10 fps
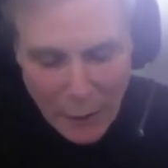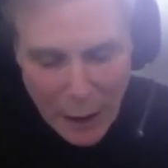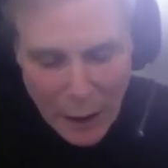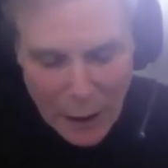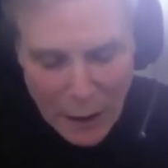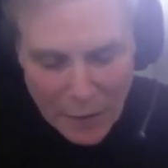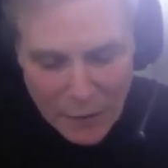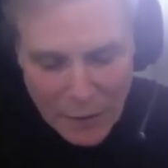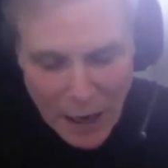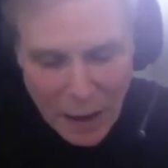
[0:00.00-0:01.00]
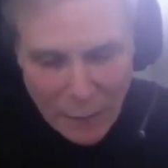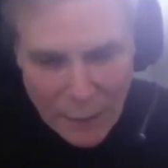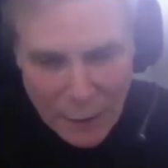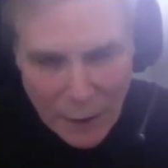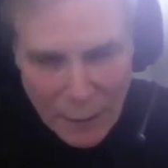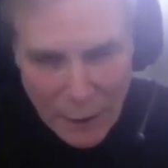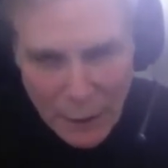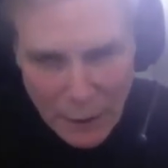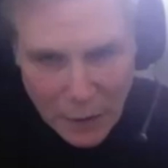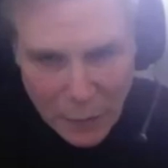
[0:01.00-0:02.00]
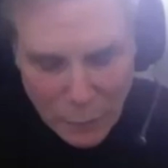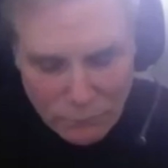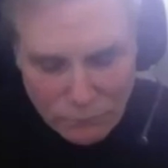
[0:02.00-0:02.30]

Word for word: Uh, it's kind of in the it's